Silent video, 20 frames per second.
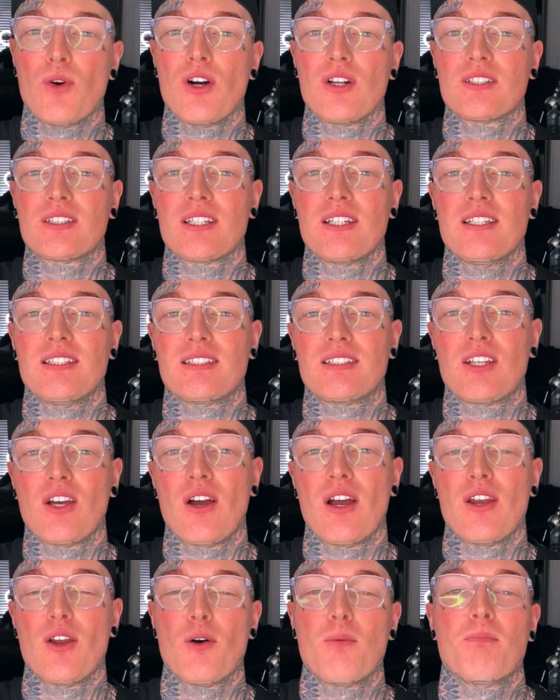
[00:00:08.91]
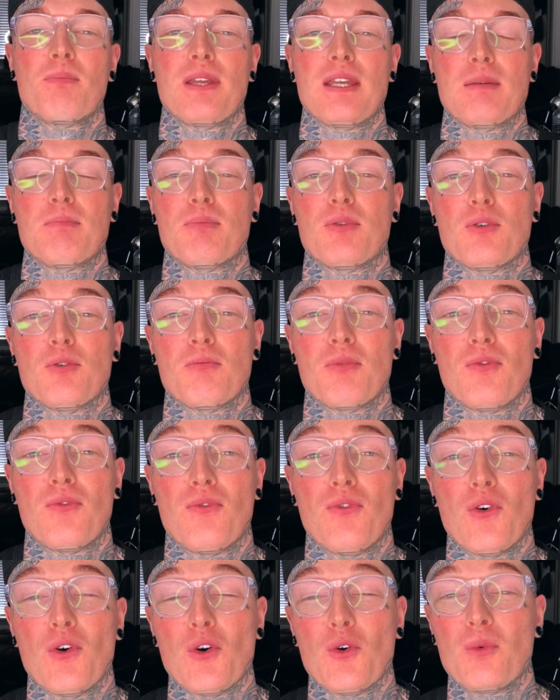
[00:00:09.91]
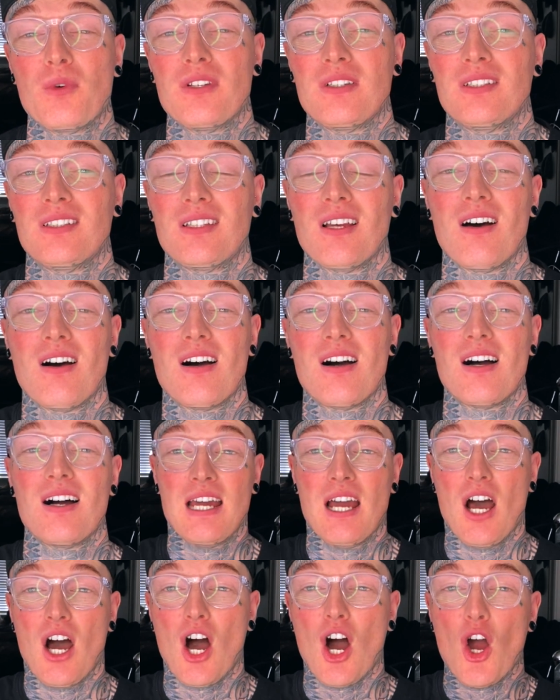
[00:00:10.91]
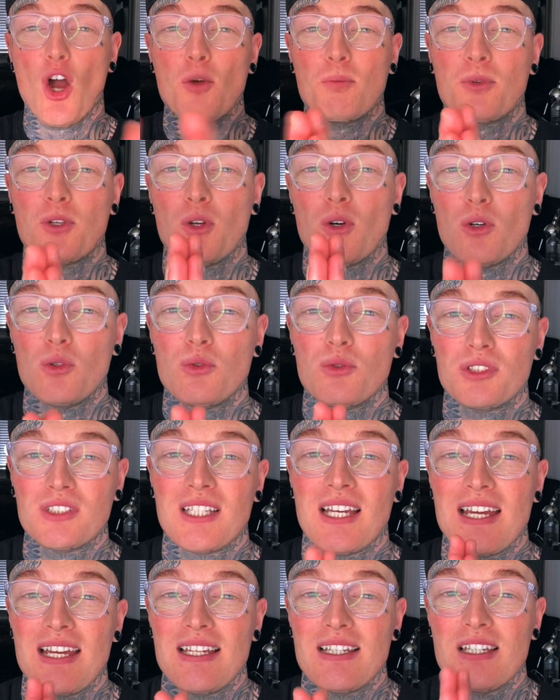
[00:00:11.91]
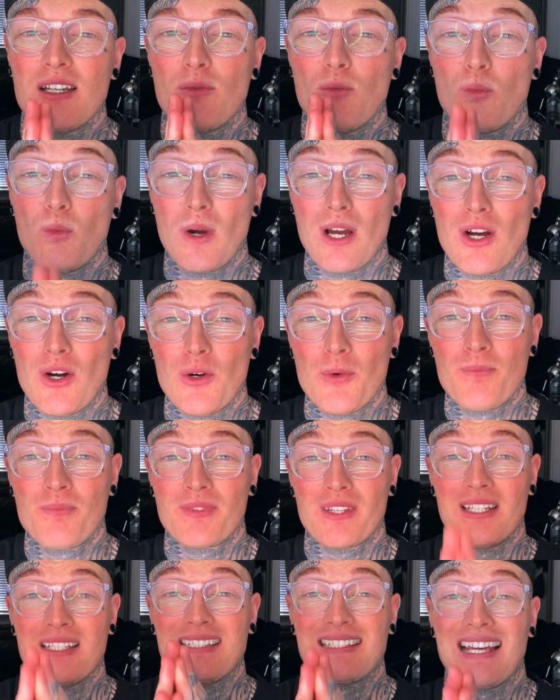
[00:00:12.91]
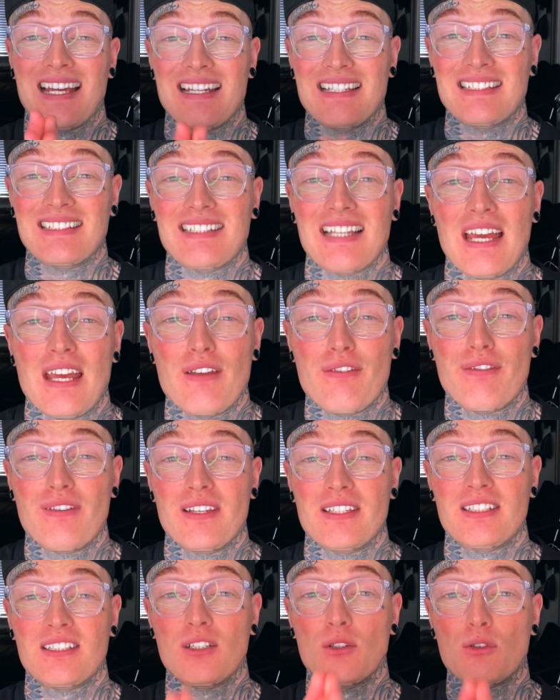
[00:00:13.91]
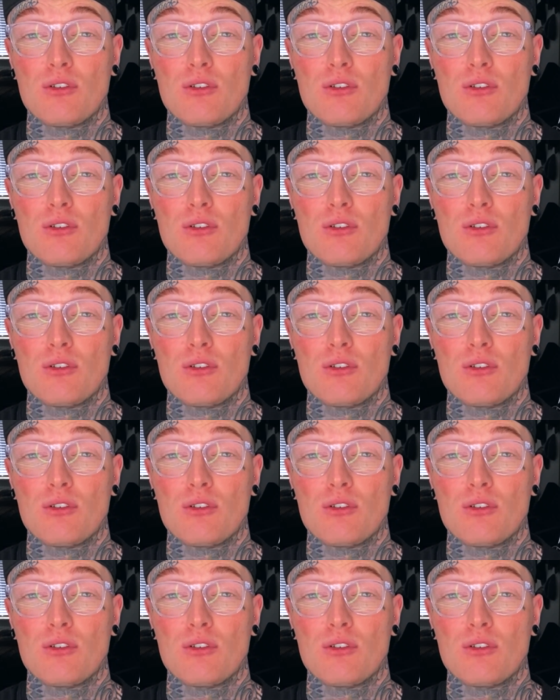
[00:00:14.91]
what is going on, people? Before we start, I hope you're all staying well and staying safe. It's still